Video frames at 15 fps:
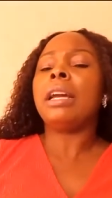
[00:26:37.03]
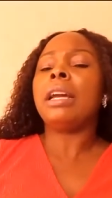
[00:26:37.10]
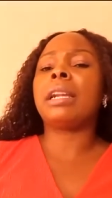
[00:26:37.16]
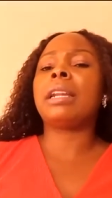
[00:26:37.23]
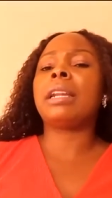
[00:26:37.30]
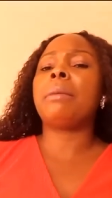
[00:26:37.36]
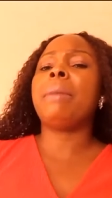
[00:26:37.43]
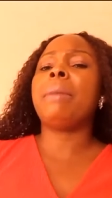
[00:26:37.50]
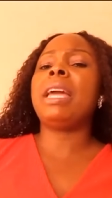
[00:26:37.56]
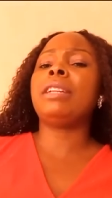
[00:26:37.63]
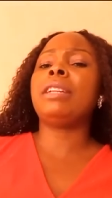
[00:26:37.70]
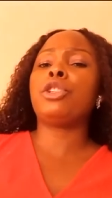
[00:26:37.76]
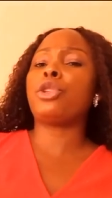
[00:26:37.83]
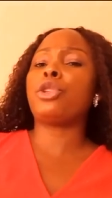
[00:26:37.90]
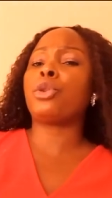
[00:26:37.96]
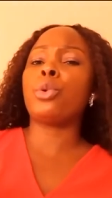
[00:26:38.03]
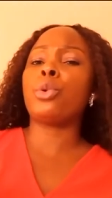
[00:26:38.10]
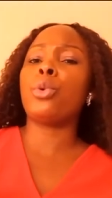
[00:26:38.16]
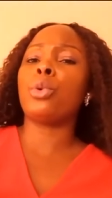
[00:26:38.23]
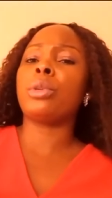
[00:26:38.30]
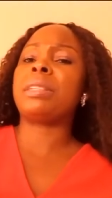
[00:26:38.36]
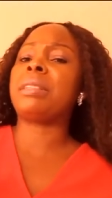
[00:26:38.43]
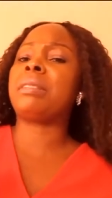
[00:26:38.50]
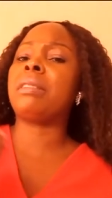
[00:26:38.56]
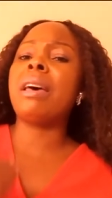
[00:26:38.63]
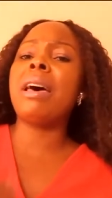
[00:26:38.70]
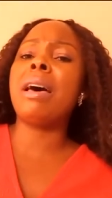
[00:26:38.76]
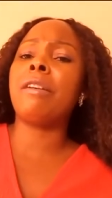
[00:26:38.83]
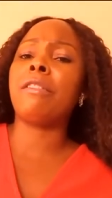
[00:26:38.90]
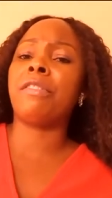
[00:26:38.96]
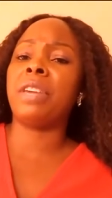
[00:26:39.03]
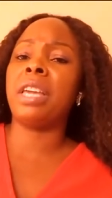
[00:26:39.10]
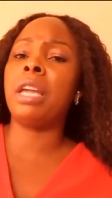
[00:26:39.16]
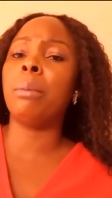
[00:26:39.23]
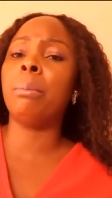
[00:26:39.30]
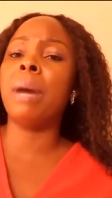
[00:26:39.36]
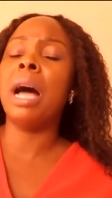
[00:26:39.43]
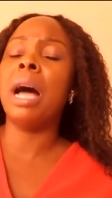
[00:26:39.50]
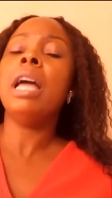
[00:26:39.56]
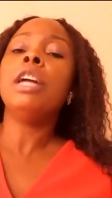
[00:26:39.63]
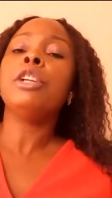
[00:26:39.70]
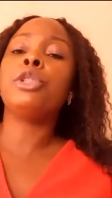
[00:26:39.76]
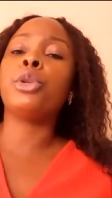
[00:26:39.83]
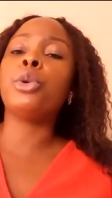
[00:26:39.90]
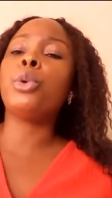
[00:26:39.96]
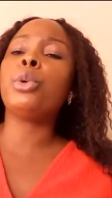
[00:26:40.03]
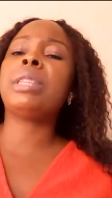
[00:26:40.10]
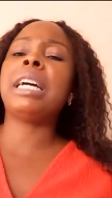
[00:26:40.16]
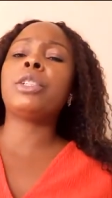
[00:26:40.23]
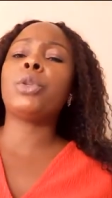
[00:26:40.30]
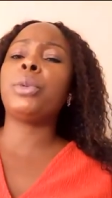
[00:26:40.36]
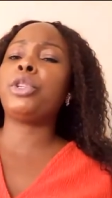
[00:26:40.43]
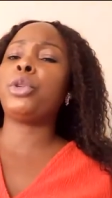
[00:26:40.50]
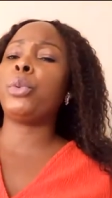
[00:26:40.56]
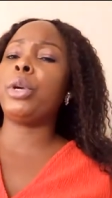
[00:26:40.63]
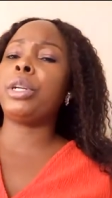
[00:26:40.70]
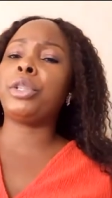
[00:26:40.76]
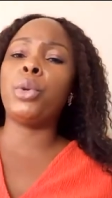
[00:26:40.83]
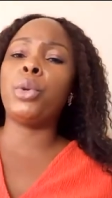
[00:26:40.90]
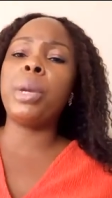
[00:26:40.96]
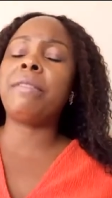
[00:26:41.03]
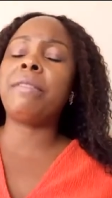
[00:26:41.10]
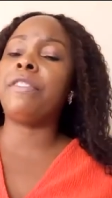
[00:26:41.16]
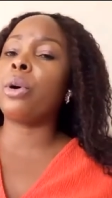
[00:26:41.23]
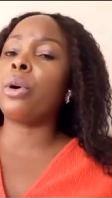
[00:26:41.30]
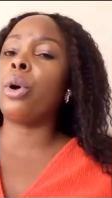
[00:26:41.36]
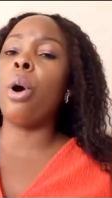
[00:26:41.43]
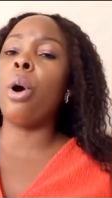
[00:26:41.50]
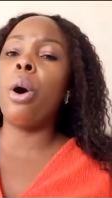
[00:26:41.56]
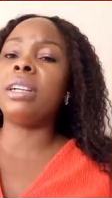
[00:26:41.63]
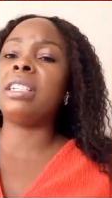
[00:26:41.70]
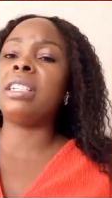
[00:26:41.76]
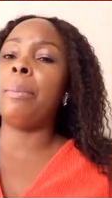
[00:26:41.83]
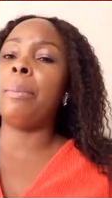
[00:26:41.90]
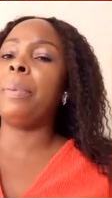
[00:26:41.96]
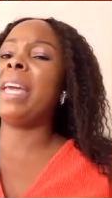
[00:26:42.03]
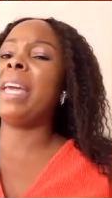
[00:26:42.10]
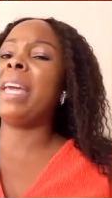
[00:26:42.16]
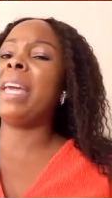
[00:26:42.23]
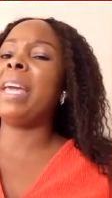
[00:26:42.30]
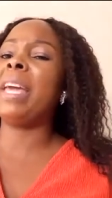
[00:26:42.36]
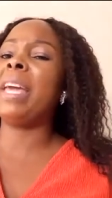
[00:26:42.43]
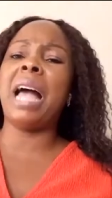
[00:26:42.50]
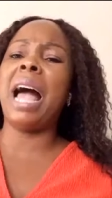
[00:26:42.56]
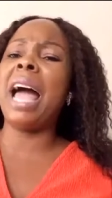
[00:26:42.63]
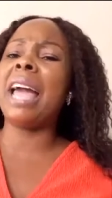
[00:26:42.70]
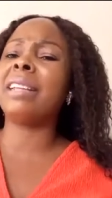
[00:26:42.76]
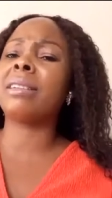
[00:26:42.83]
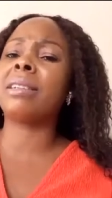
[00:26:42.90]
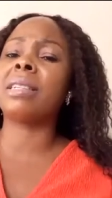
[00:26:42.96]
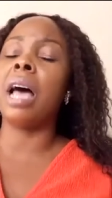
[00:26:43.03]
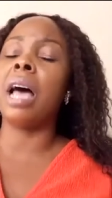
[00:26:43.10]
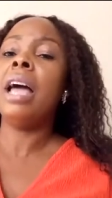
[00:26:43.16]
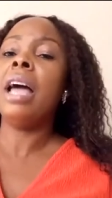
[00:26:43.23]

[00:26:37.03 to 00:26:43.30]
Remain true, serve Him. Do that which we are doing for God. Pay your tithes.